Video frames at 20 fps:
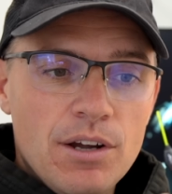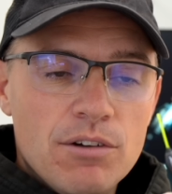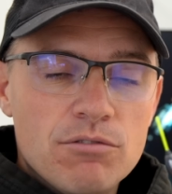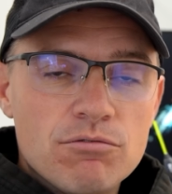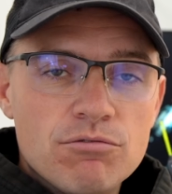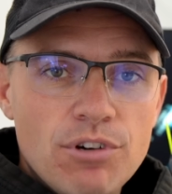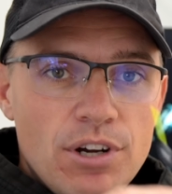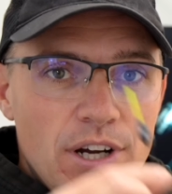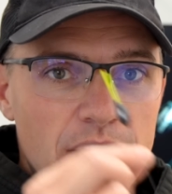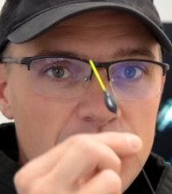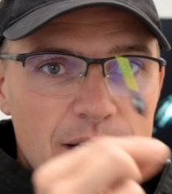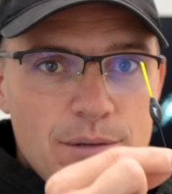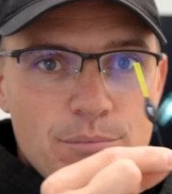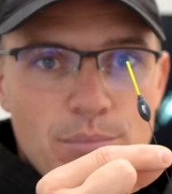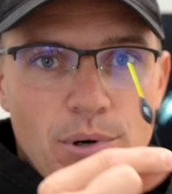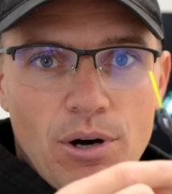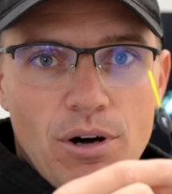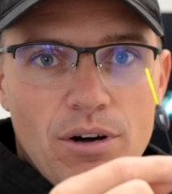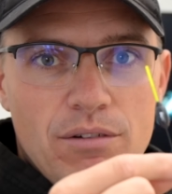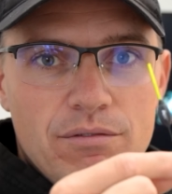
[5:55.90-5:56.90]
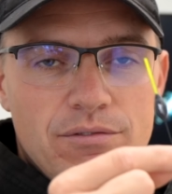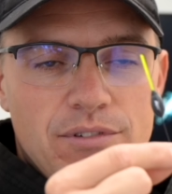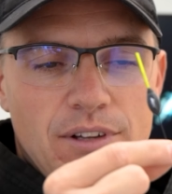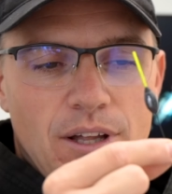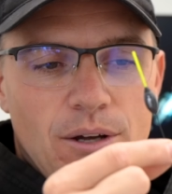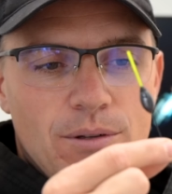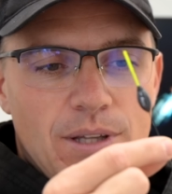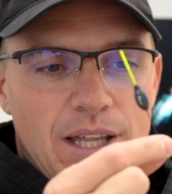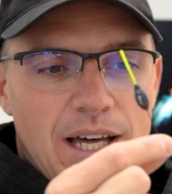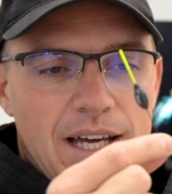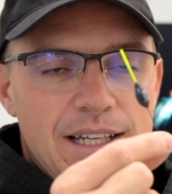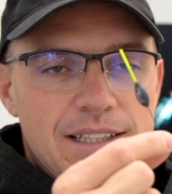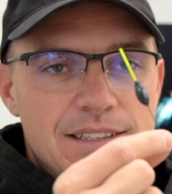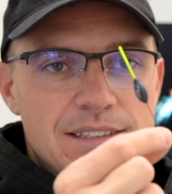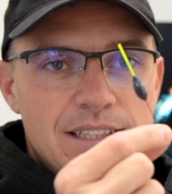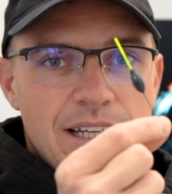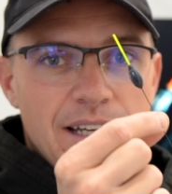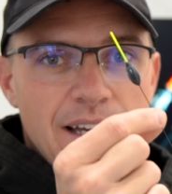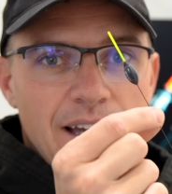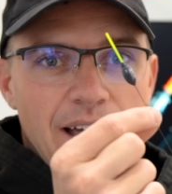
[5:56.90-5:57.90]
Really important float that is.
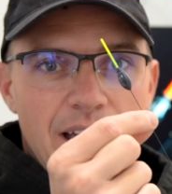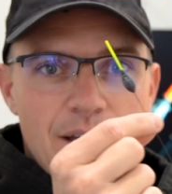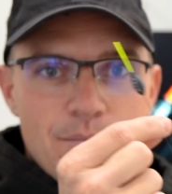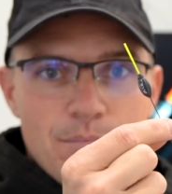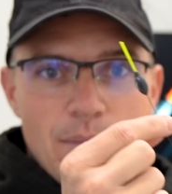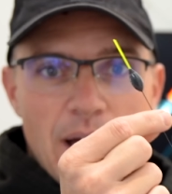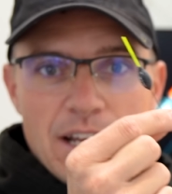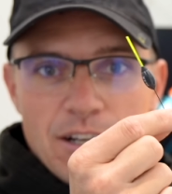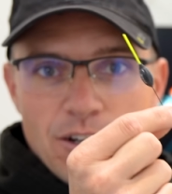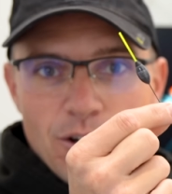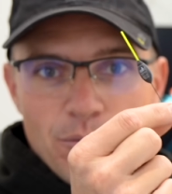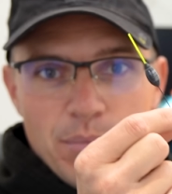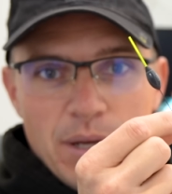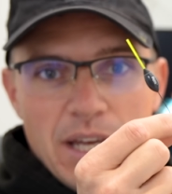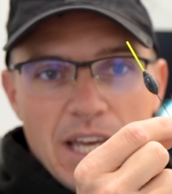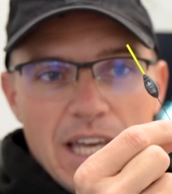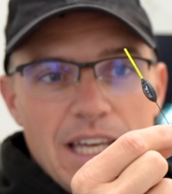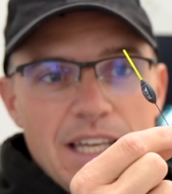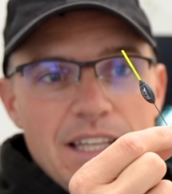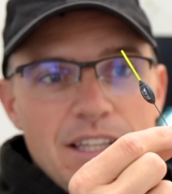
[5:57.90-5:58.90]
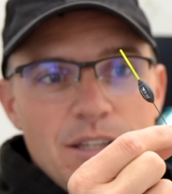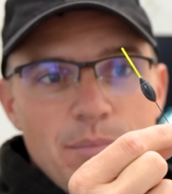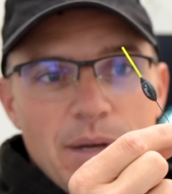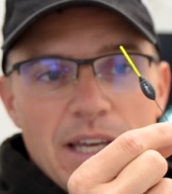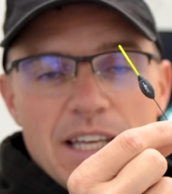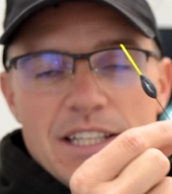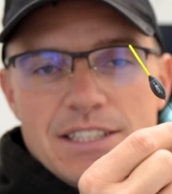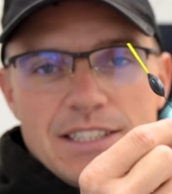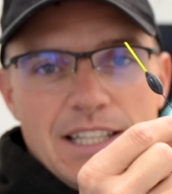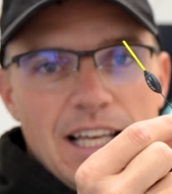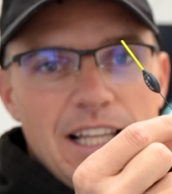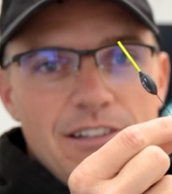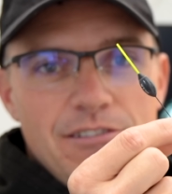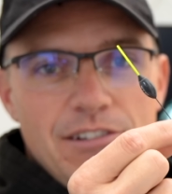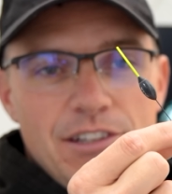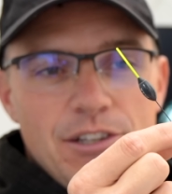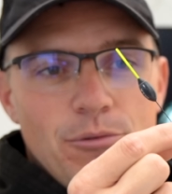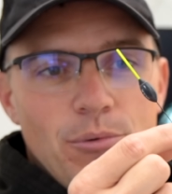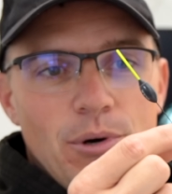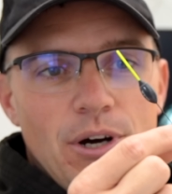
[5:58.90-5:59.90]
It may not be the biggest seller
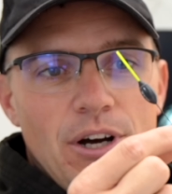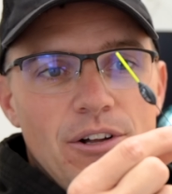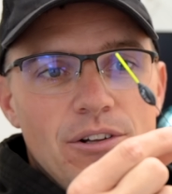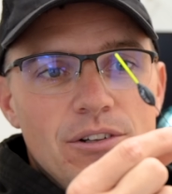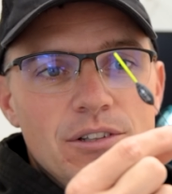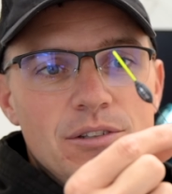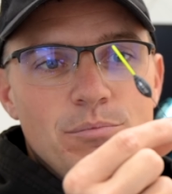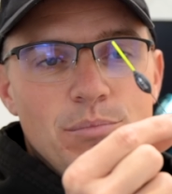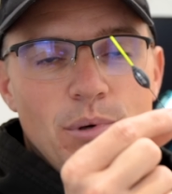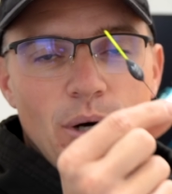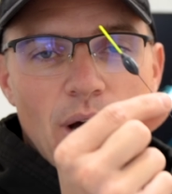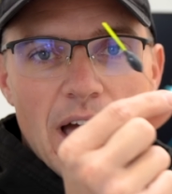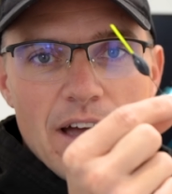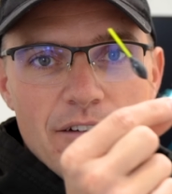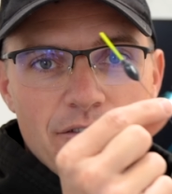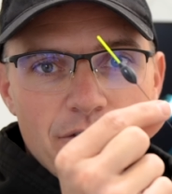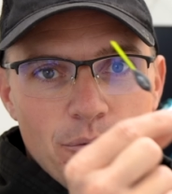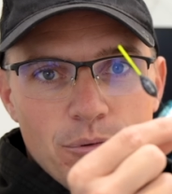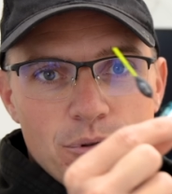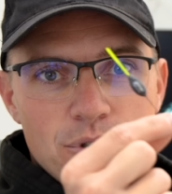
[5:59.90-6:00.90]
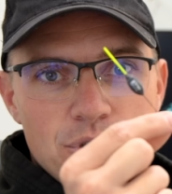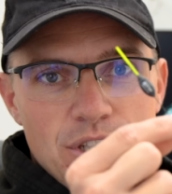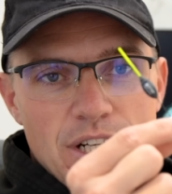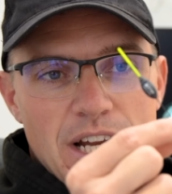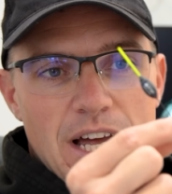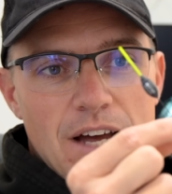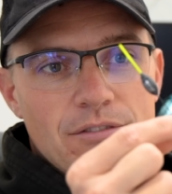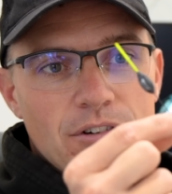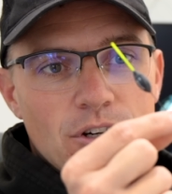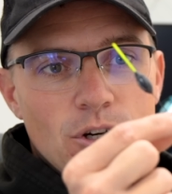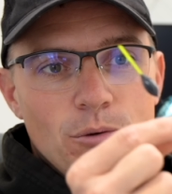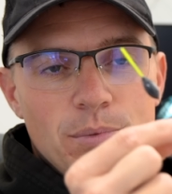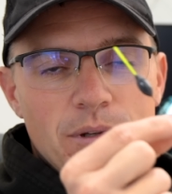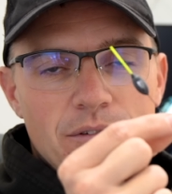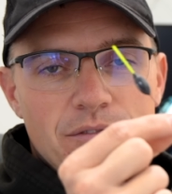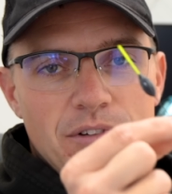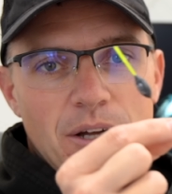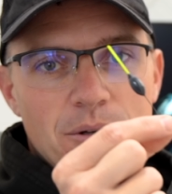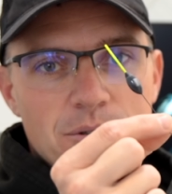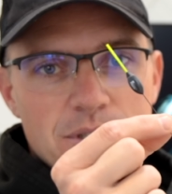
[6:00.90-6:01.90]
in the world, but everyone should have a couple of
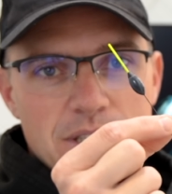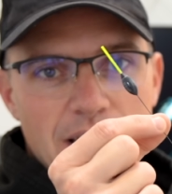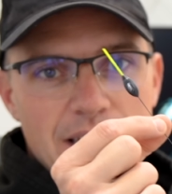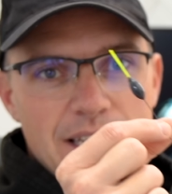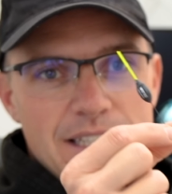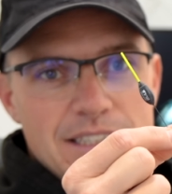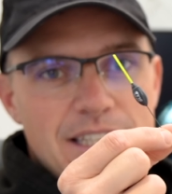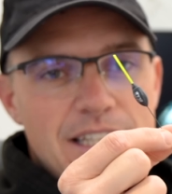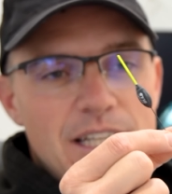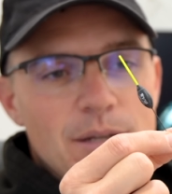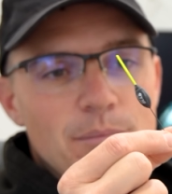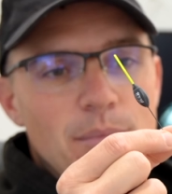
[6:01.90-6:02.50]
floats like this in the